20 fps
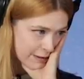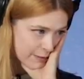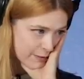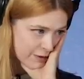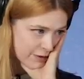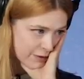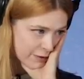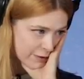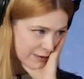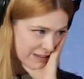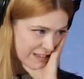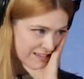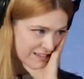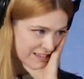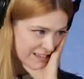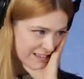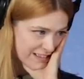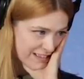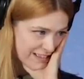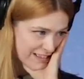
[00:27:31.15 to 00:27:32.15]
I'm
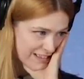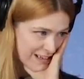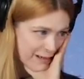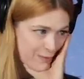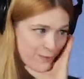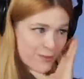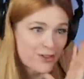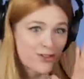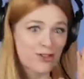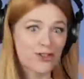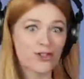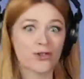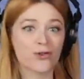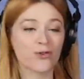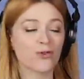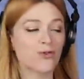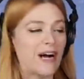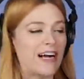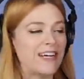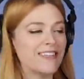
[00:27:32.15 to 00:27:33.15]
stressing. I'm
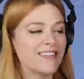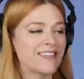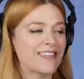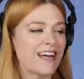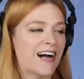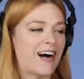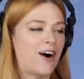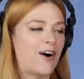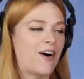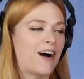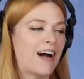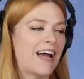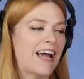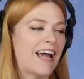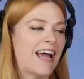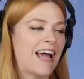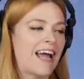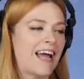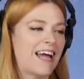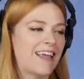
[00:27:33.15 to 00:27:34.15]
stressed out. I
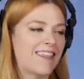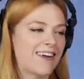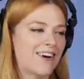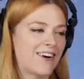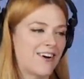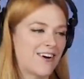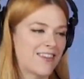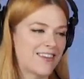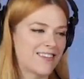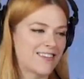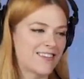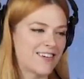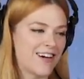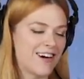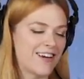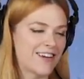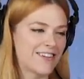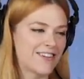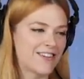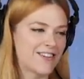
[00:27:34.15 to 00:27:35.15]
hate that all these
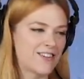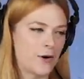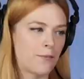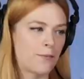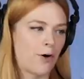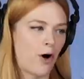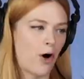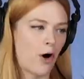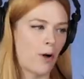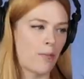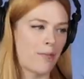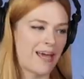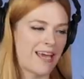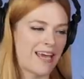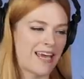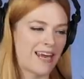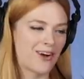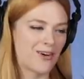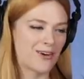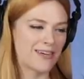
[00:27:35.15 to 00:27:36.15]
toddlers are all
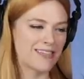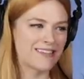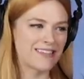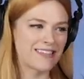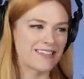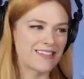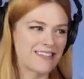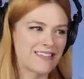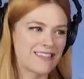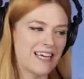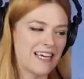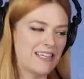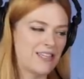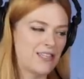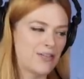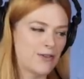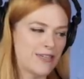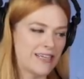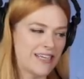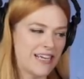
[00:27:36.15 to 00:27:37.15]
making noises and
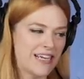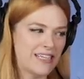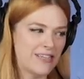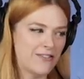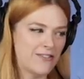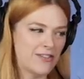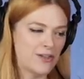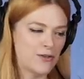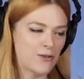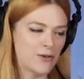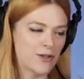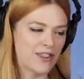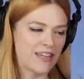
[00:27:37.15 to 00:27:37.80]
doing individual